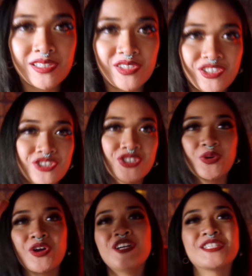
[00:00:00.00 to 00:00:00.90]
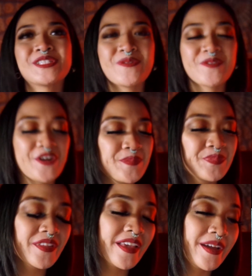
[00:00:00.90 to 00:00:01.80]
so I'll just show you somewhere.
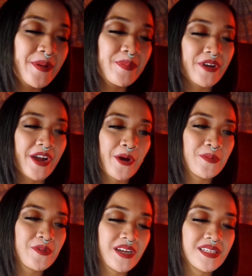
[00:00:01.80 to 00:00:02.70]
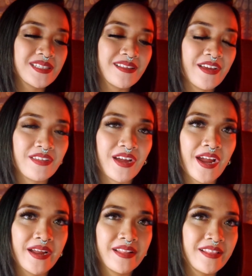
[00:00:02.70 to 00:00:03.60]
But I hope you guys like
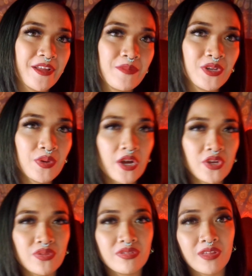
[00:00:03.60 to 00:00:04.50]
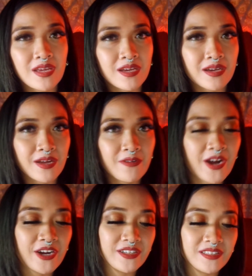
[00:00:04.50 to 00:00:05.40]
that, and let me know how you think
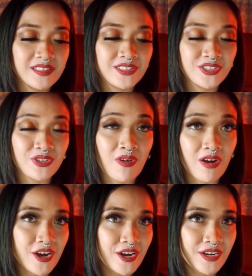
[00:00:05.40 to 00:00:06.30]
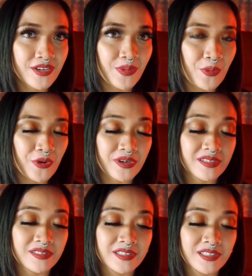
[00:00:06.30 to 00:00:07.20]
about it. Is it hard or
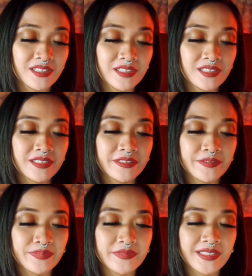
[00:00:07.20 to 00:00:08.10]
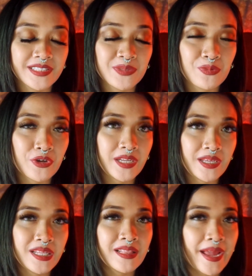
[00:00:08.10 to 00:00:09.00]
is it
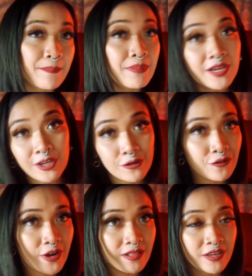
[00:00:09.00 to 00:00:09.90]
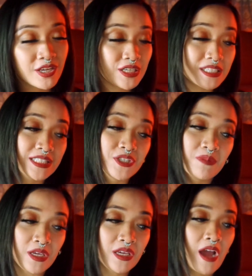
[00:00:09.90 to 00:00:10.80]
pretty like beginner friendly? Because to
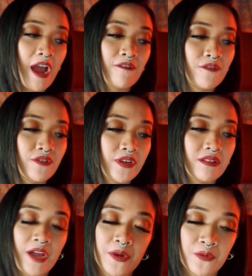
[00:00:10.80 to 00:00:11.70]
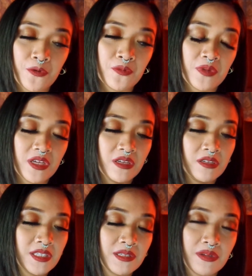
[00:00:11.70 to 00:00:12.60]
me, I feel like Lightroom
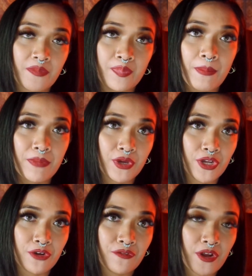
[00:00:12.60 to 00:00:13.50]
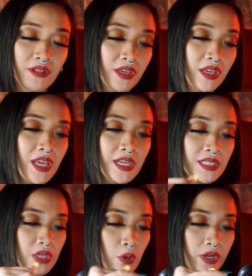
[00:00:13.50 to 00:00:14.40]
is beginner friendly.
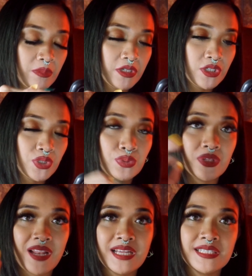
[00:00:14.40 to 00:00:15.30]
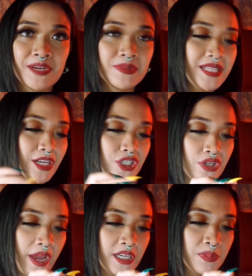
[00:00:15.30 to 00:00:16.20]
So what I'm gonna do, the last step is actually
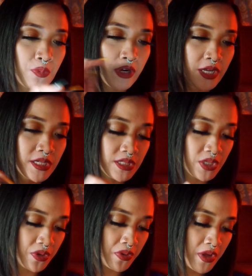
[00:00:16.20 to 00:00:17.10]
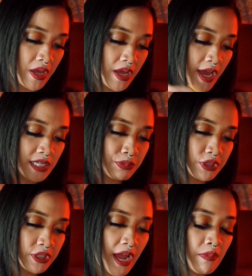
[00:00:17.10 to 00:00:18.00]
exporting. So export
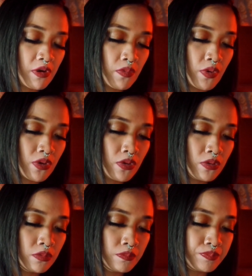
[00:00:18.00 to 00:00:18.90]
to camera roll,